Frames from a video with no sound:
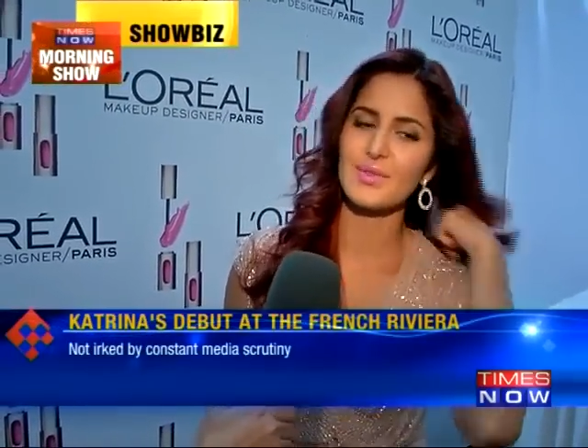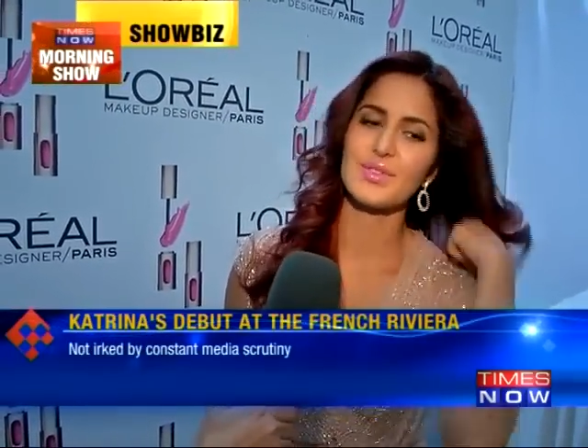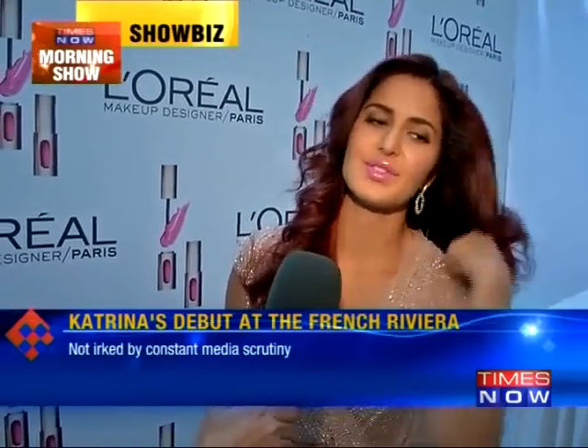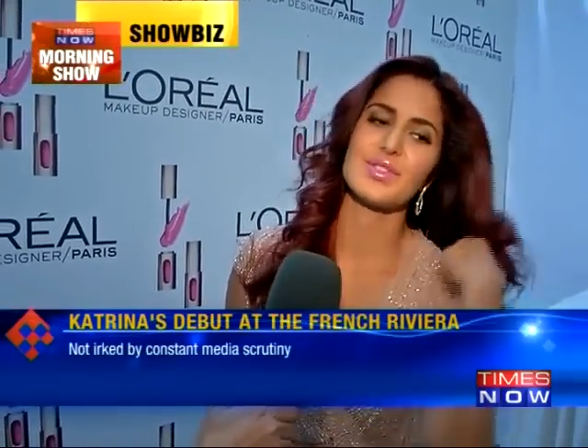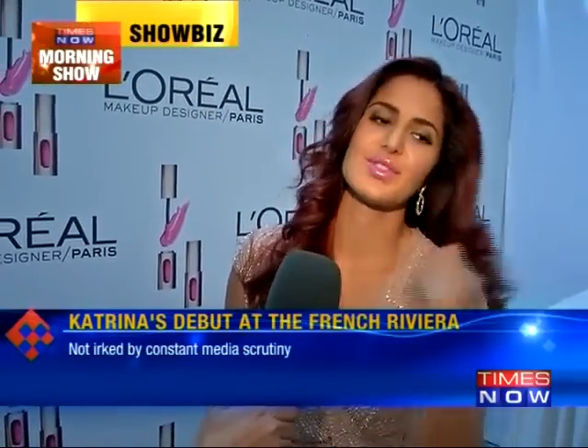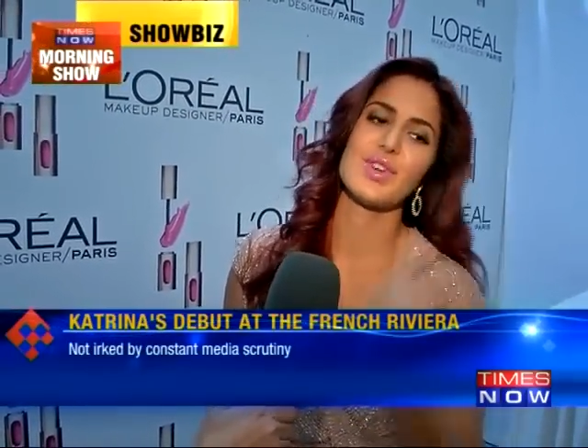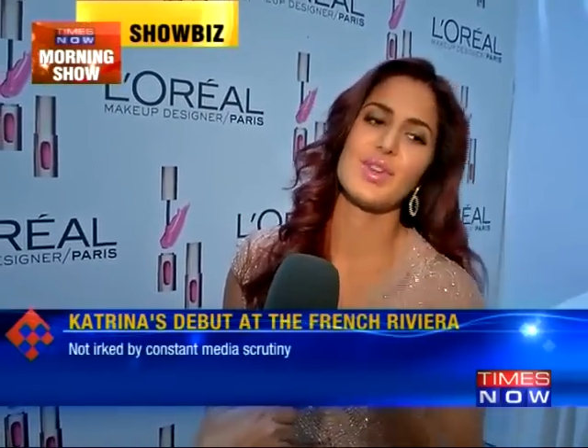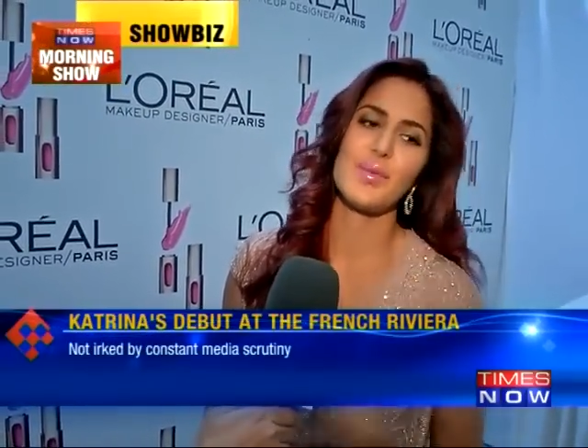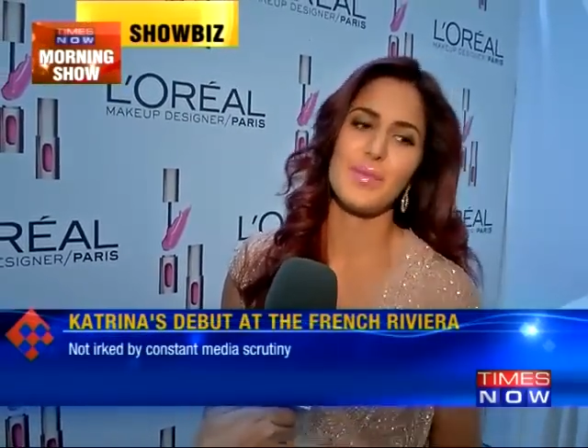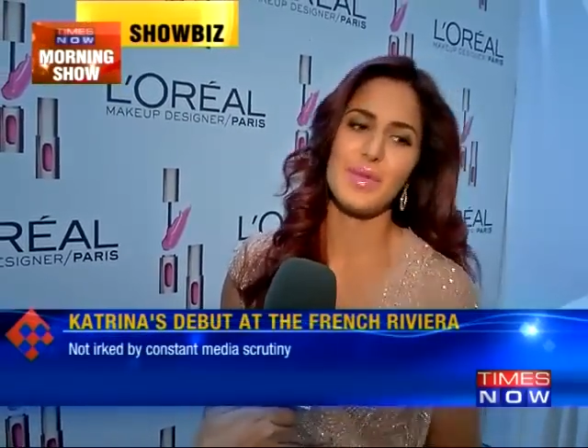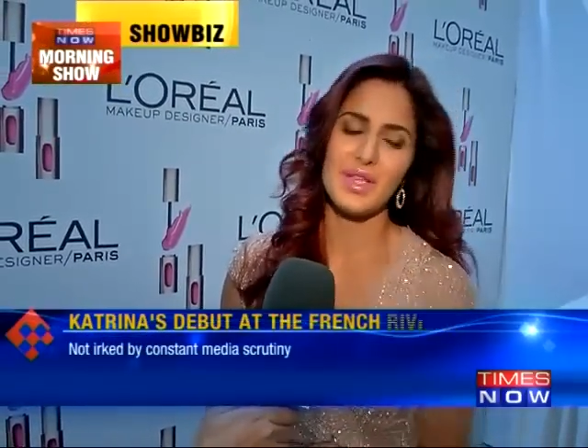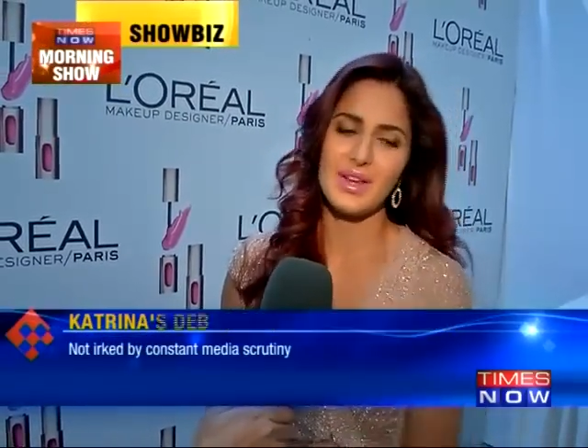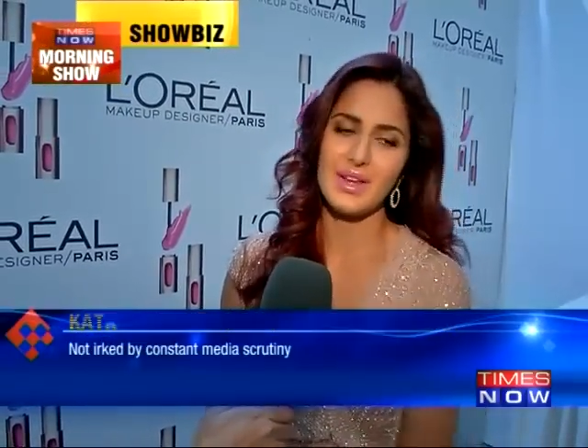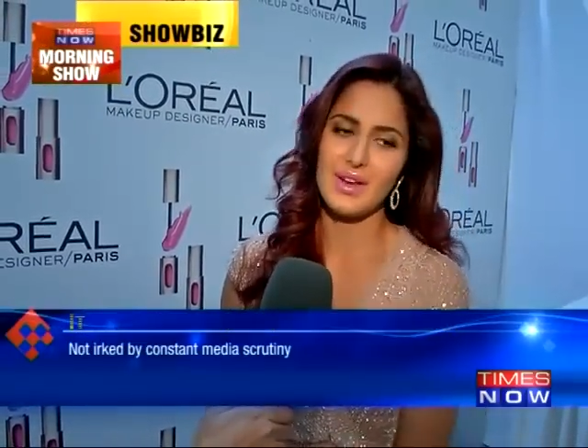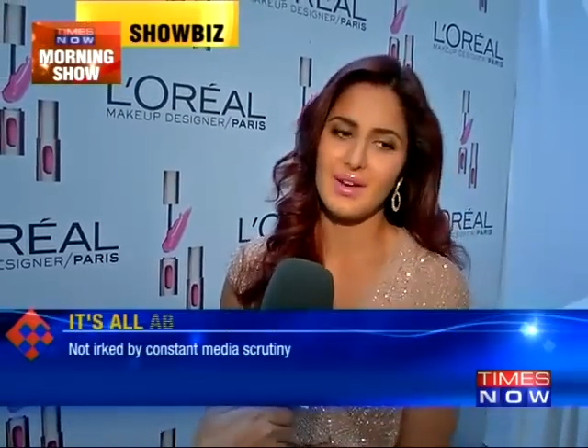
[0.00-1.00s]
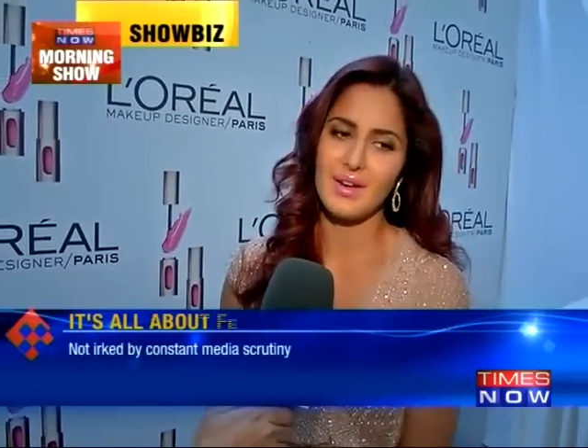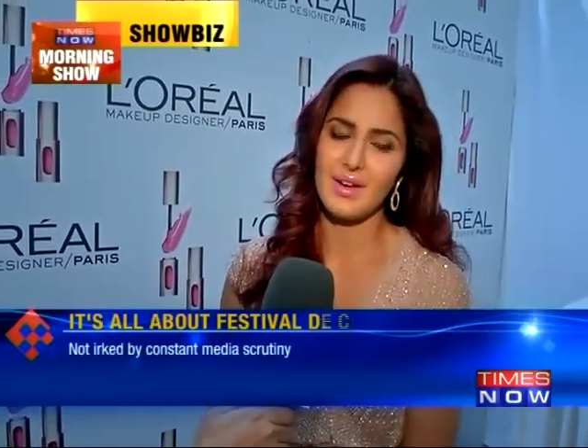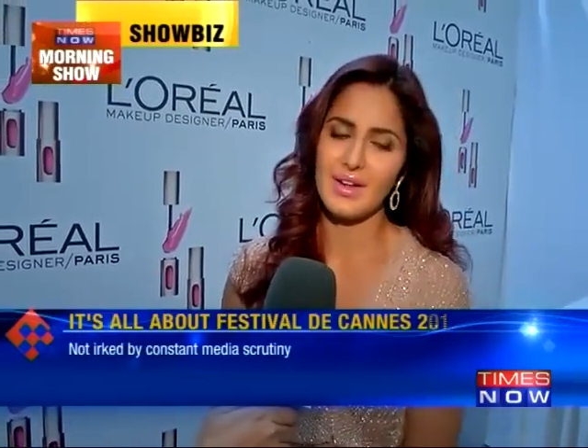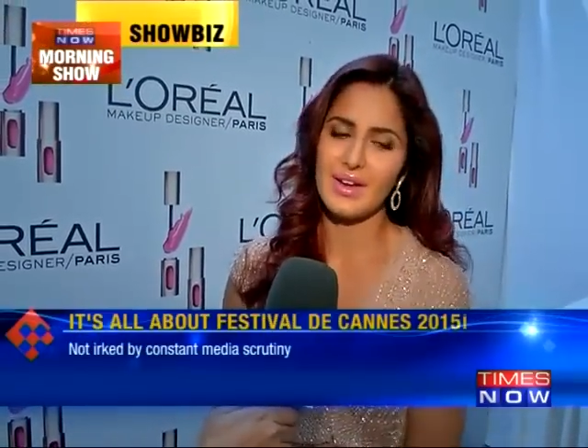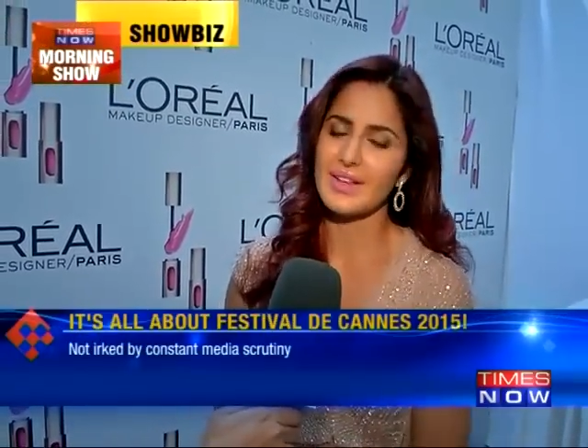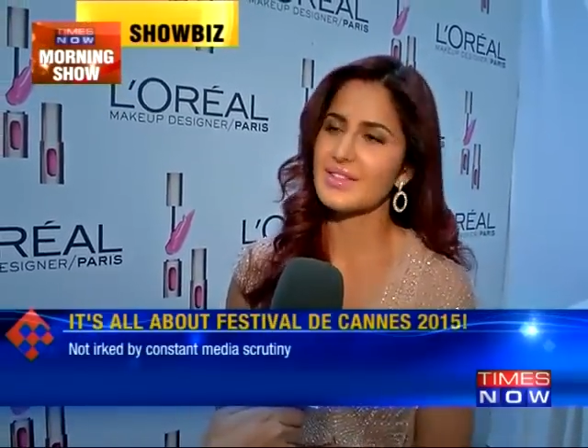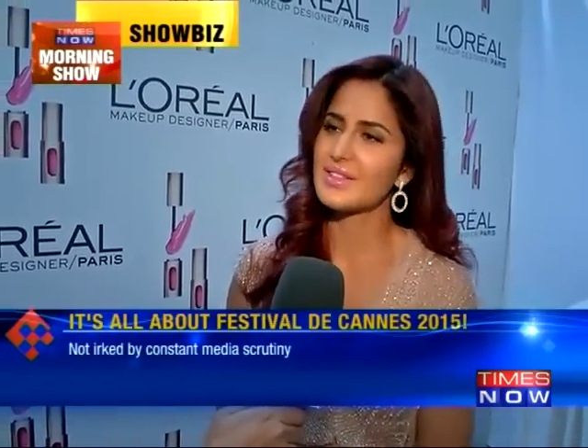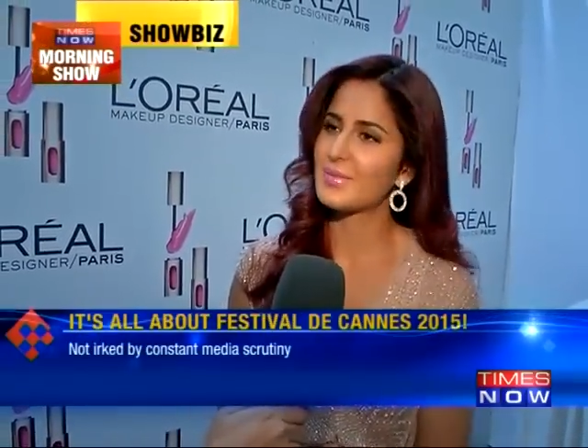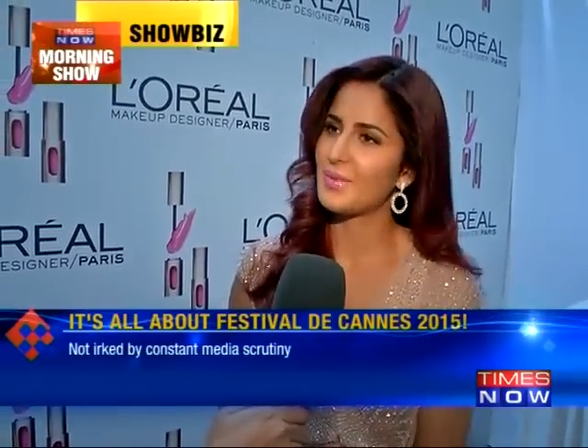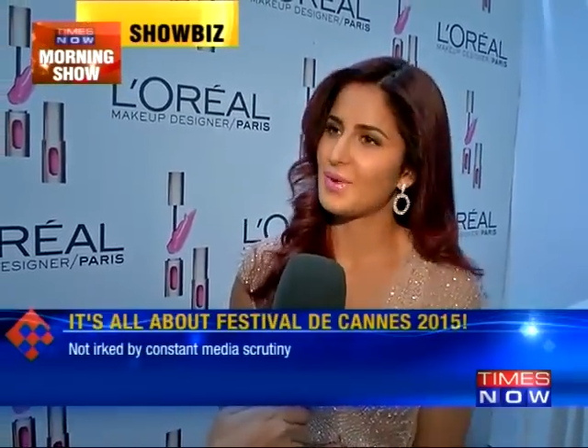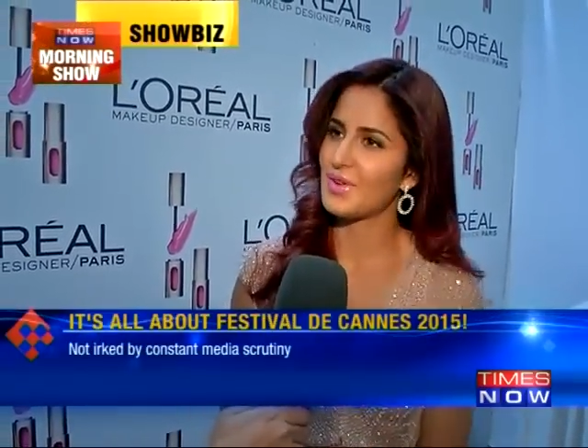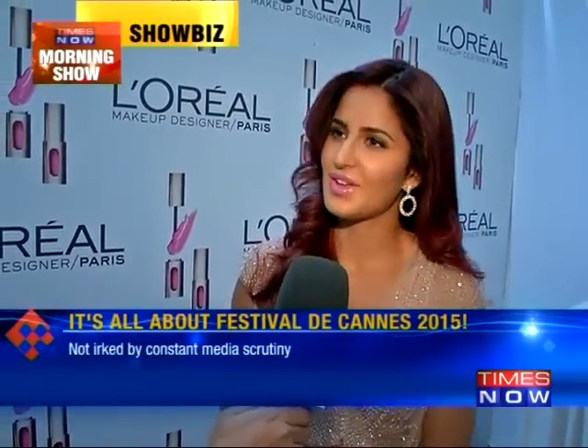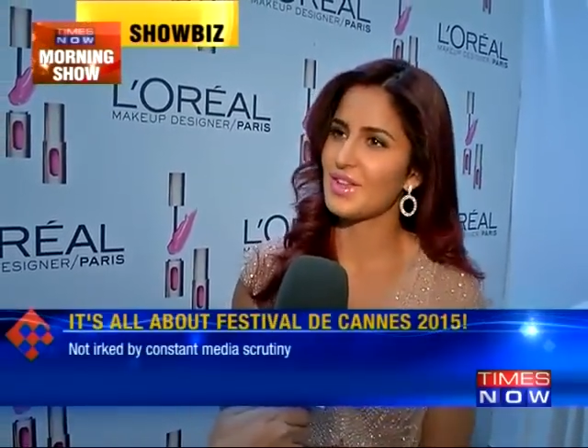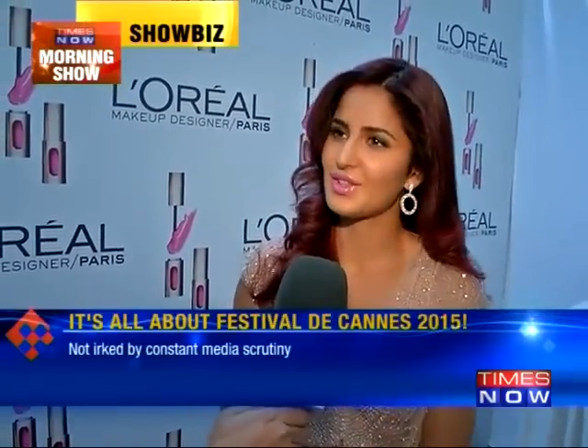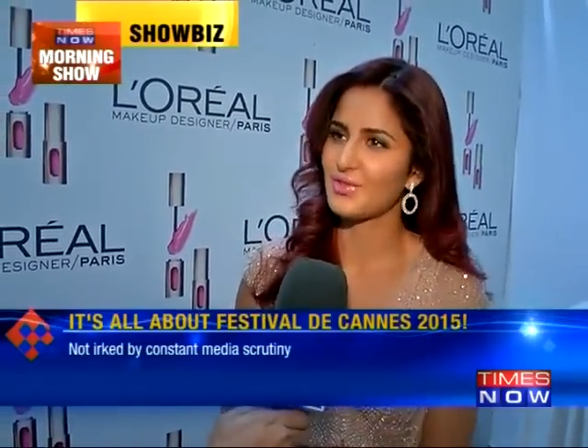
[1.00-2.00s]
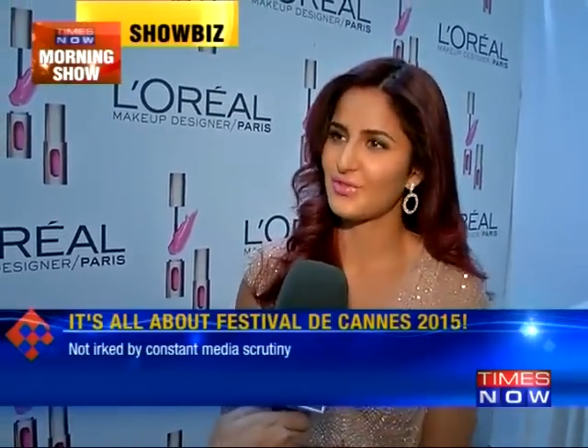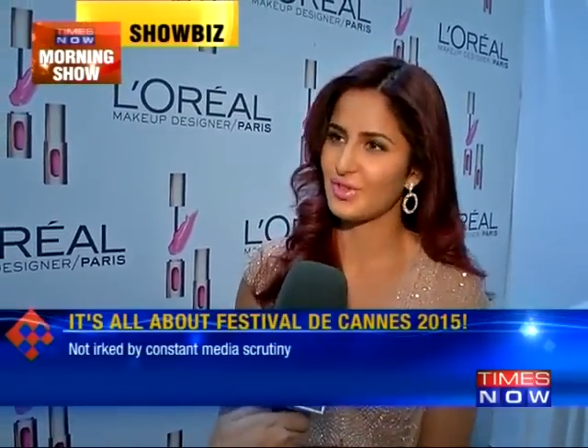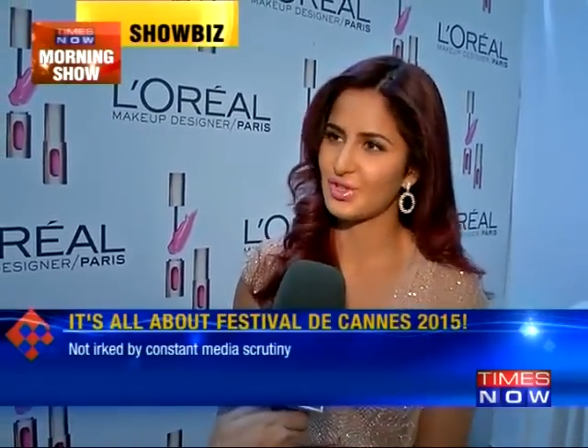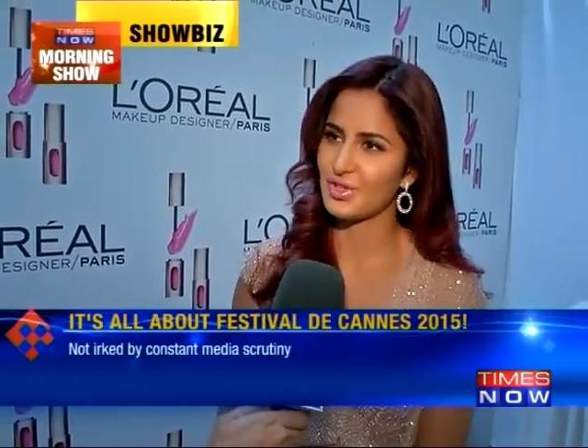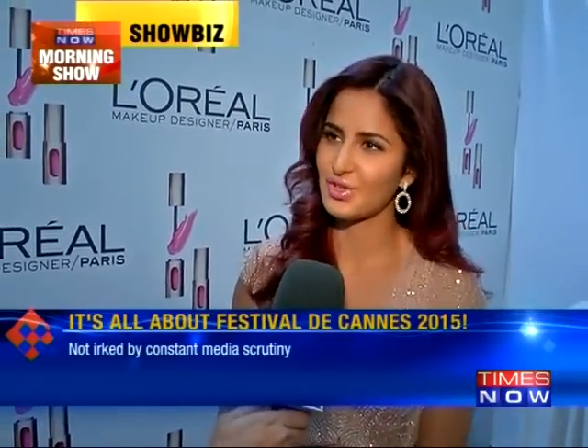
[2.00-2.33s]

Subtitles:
which is going to be an experience for